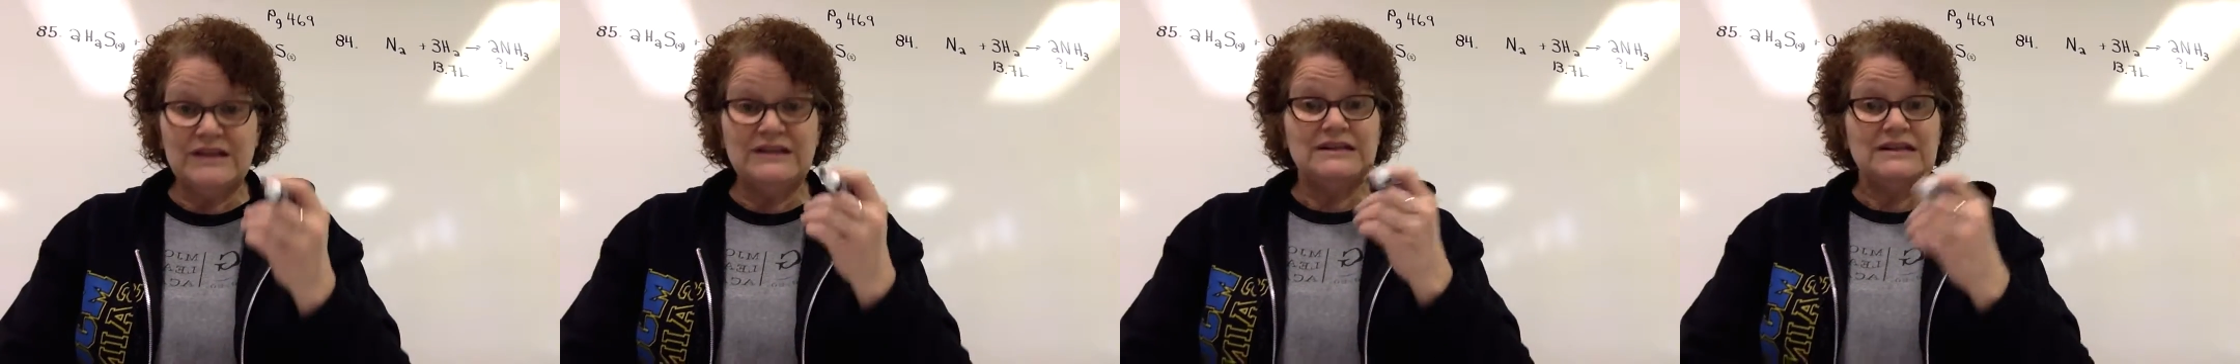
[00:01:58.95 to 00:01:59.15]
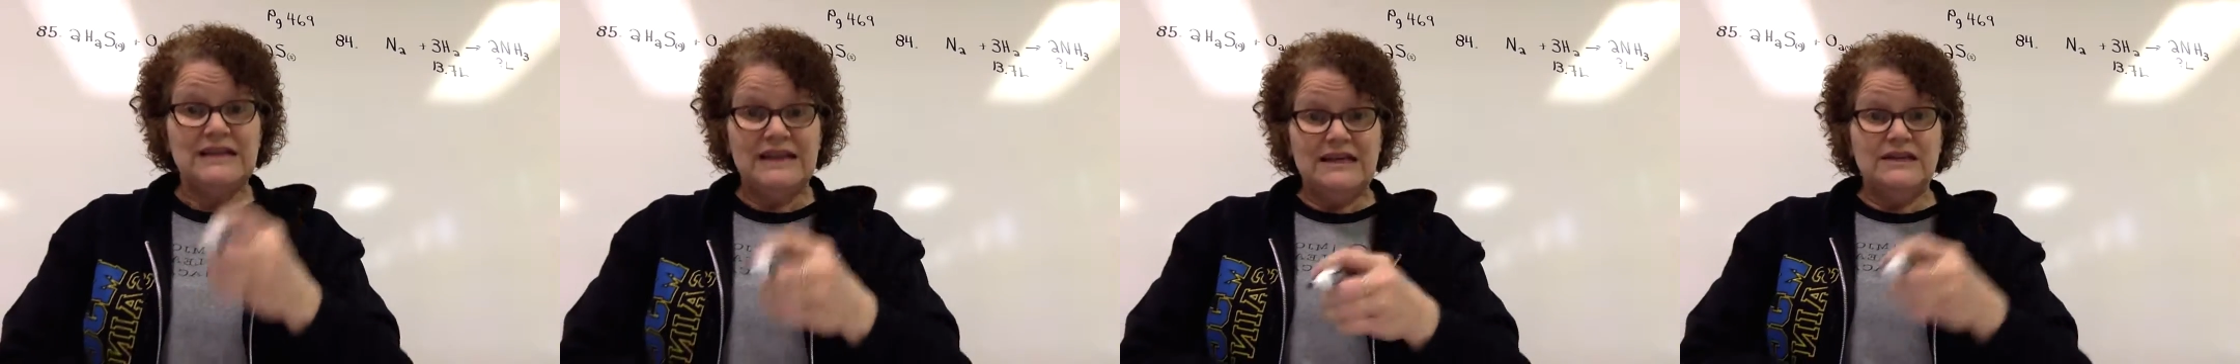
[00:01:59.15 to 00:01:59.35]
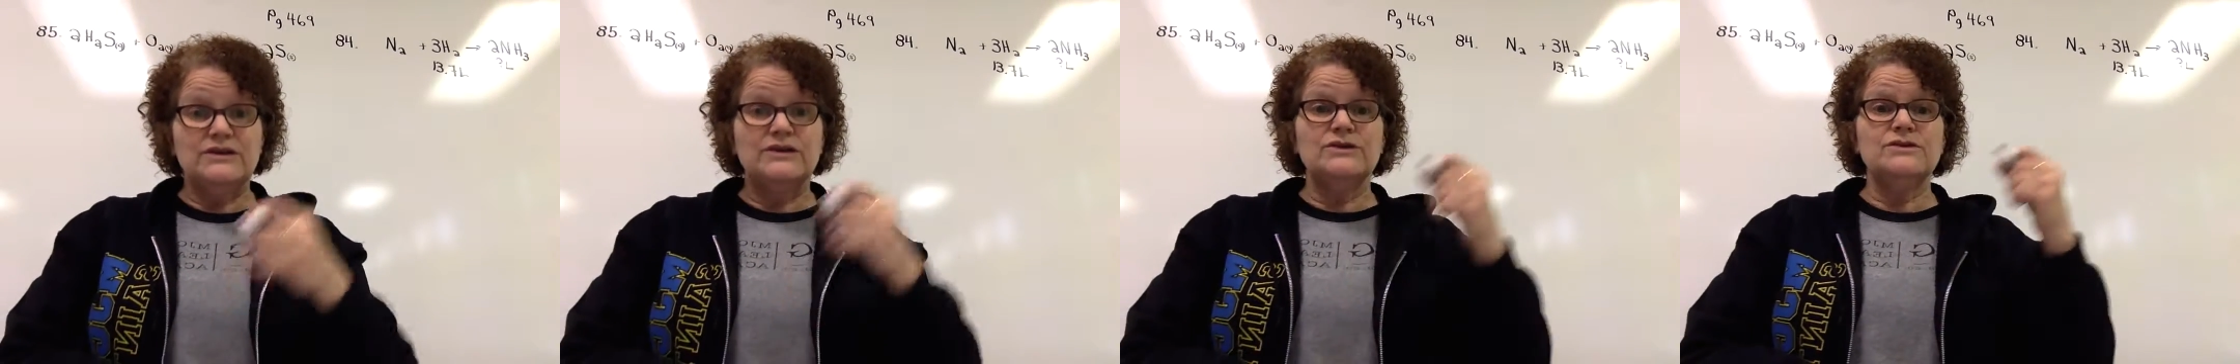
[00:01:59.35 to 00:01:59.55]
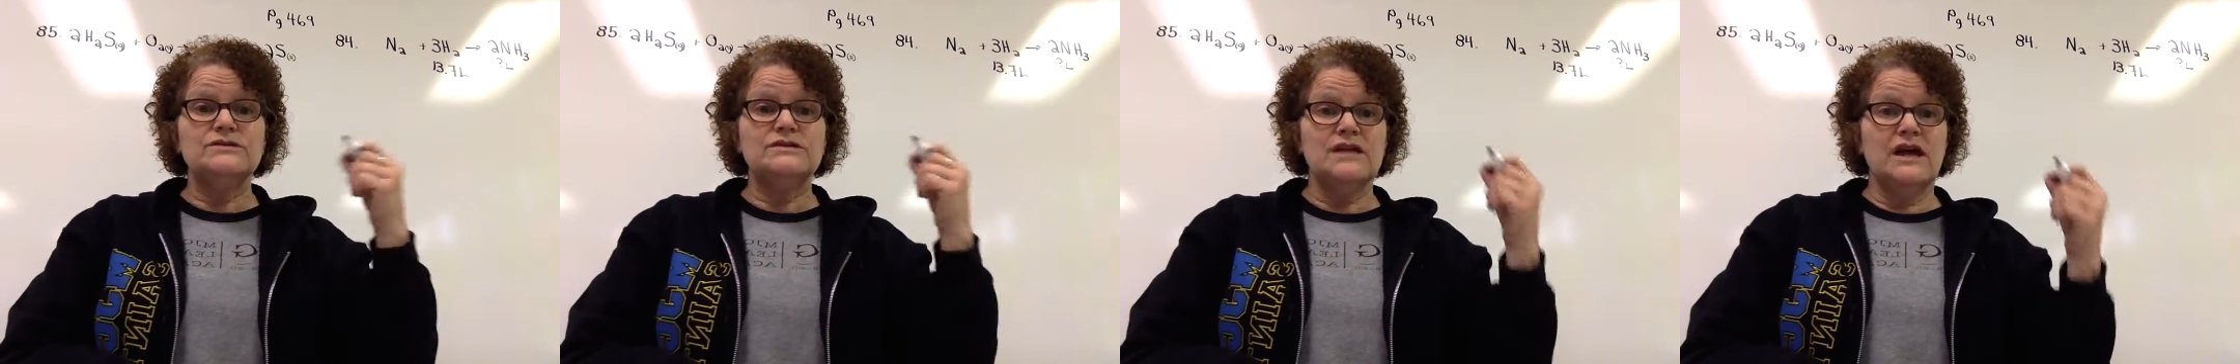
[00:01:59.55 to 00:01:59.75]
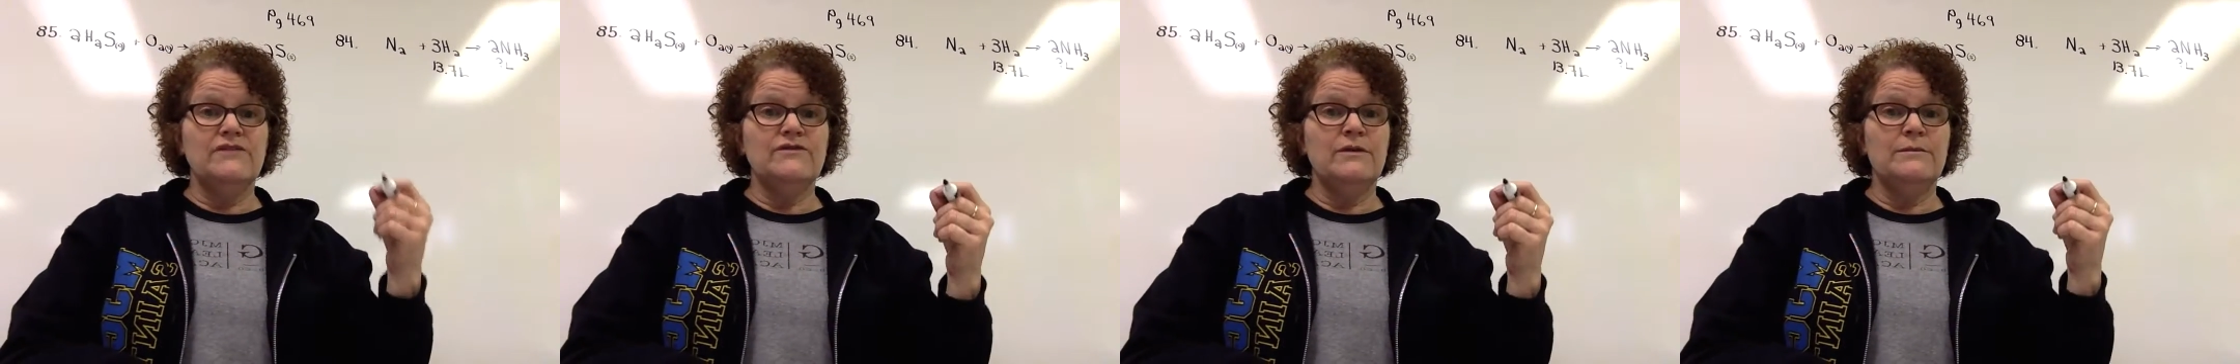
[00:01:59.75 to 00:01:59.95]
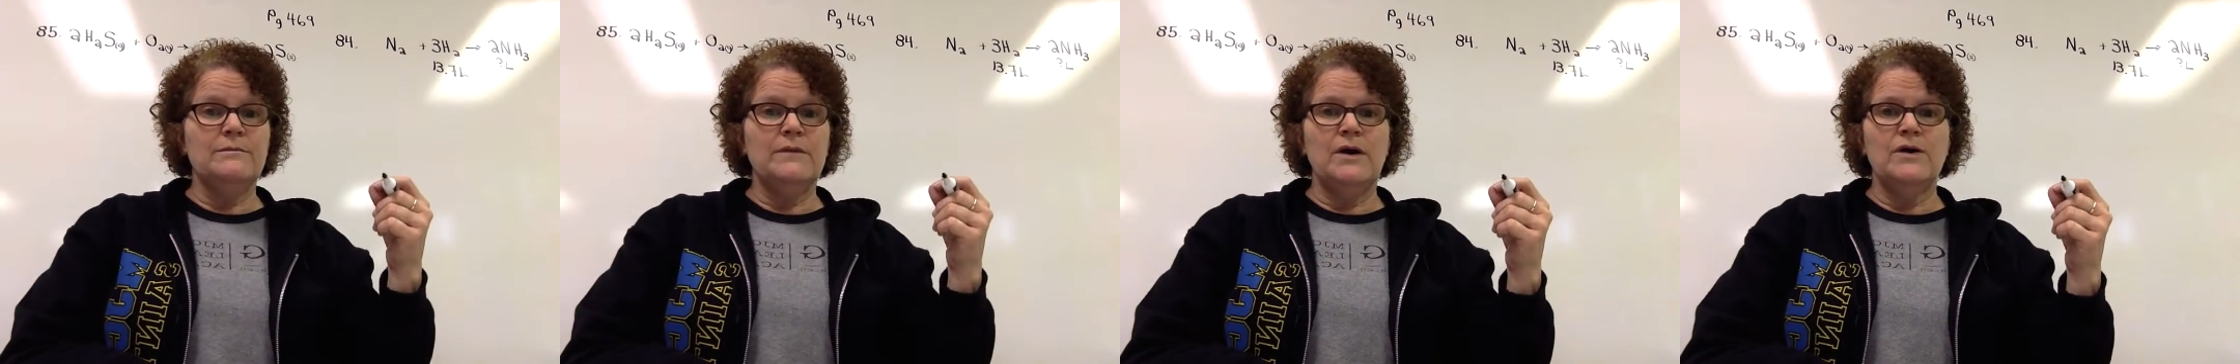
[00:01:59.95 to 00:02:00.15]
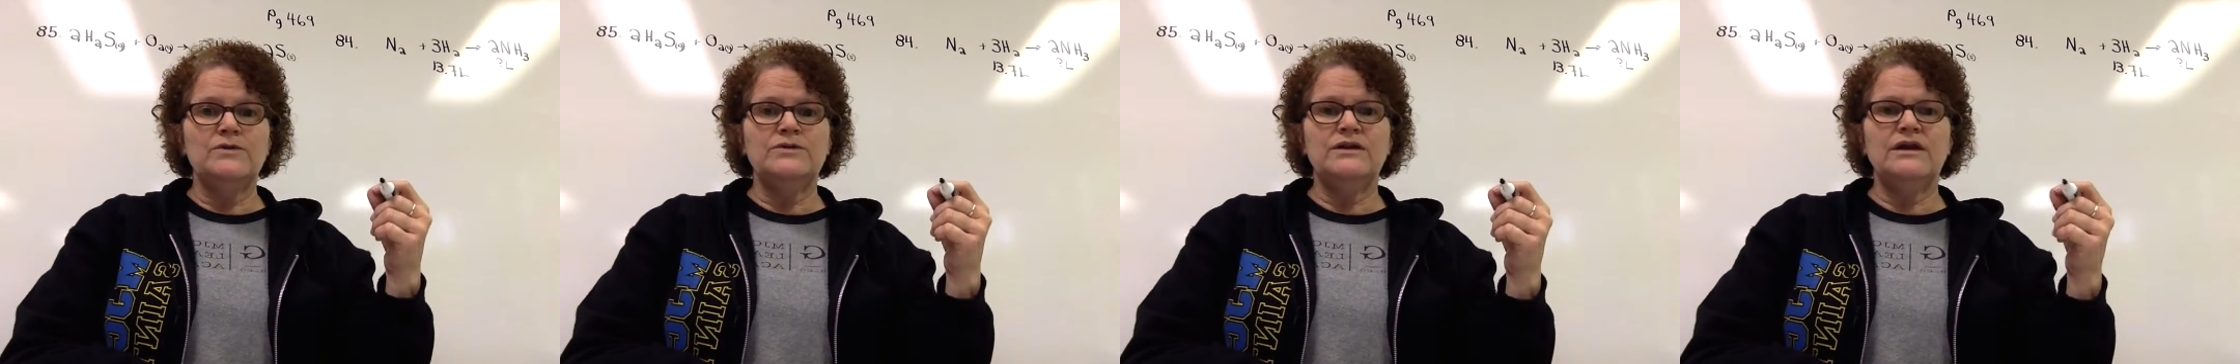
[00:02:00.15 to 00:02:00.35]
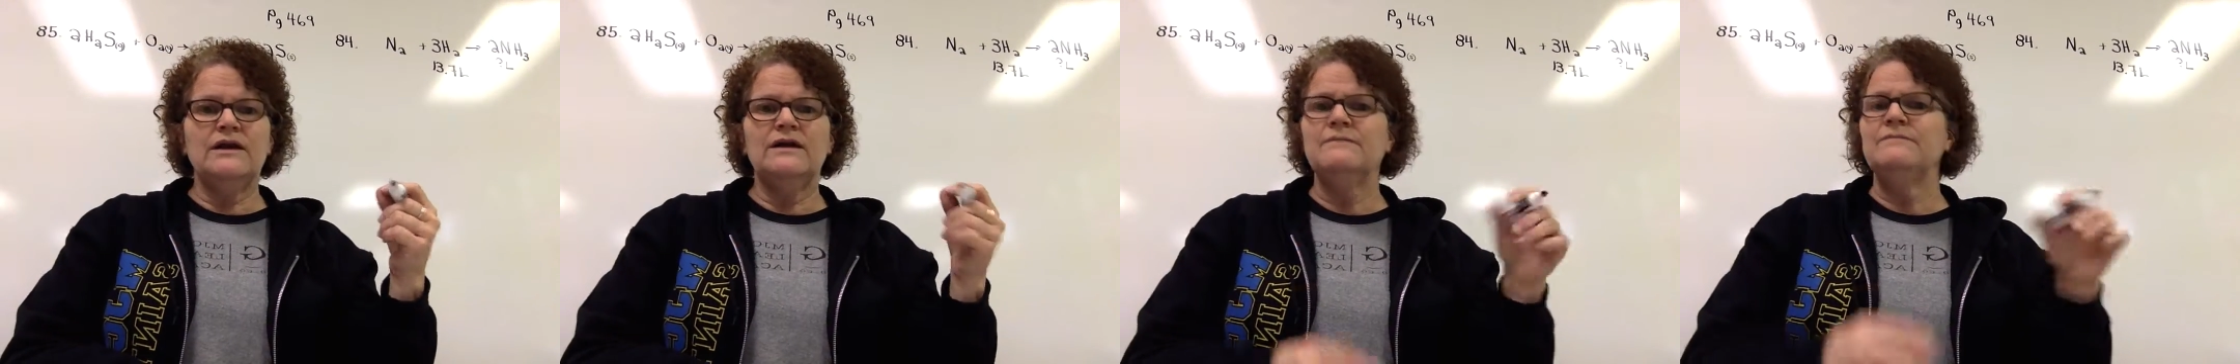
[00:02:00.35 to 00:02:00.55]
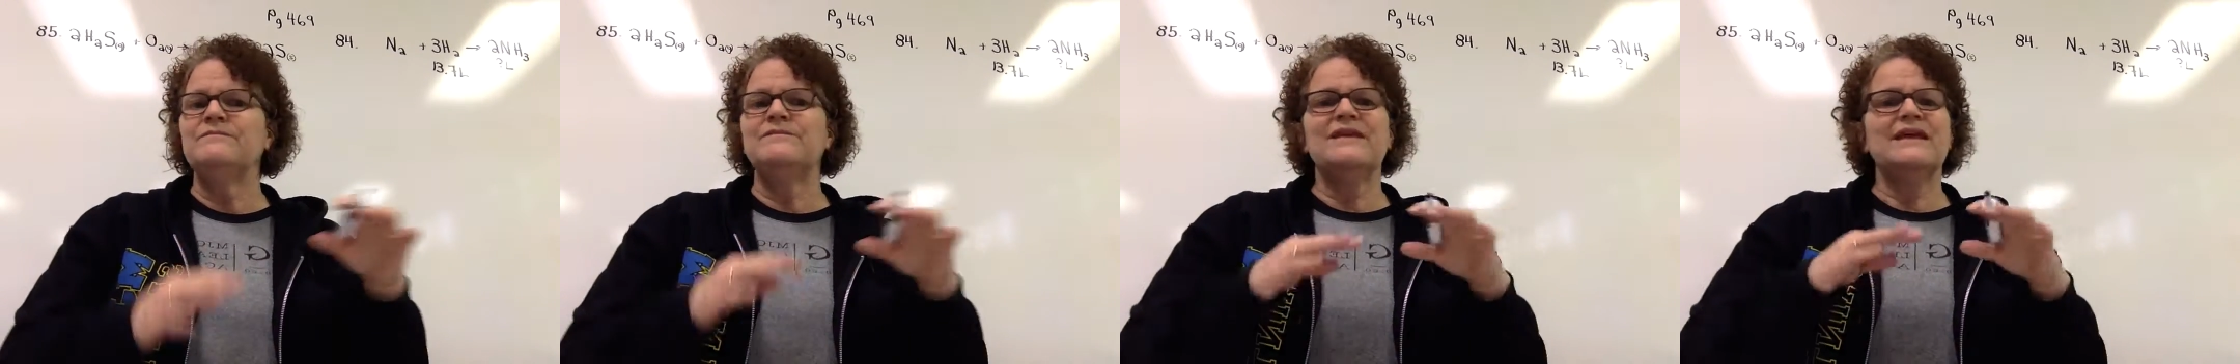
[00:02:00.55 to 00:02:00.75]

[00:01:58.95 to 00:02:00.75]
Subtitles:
liters of ammonia,